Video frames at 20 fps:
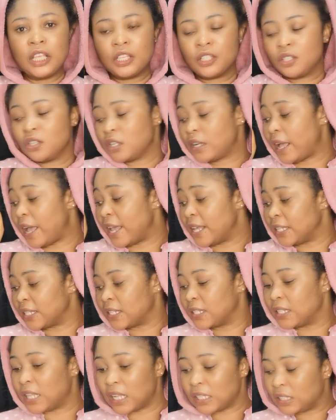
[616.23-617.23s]
So
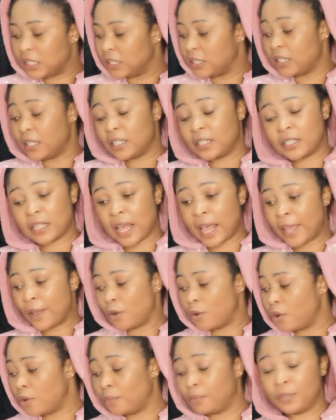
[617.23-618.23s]
guys, that is it. I
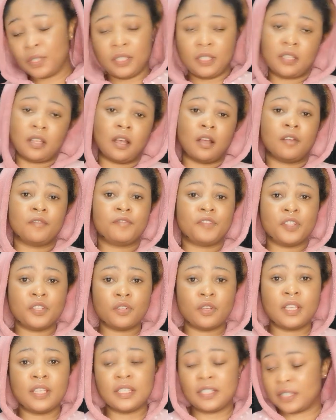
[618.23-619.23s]
hope this
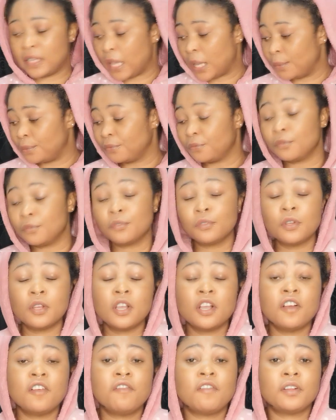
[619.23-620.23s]
video is helpful
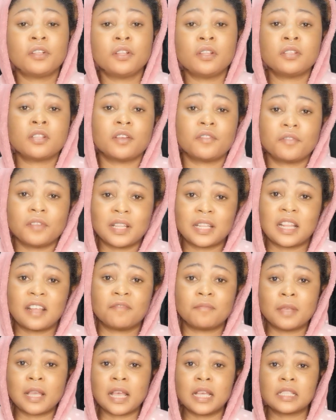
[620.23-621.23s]
for those of you that
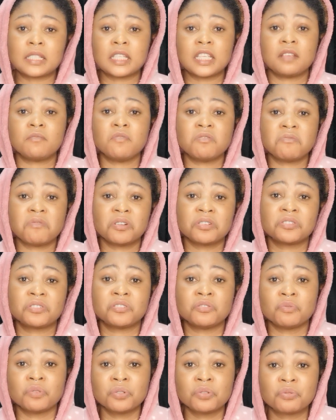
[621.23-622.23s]
have been asking me
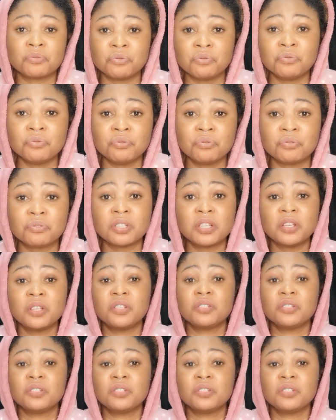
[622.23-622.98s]
what you want to use.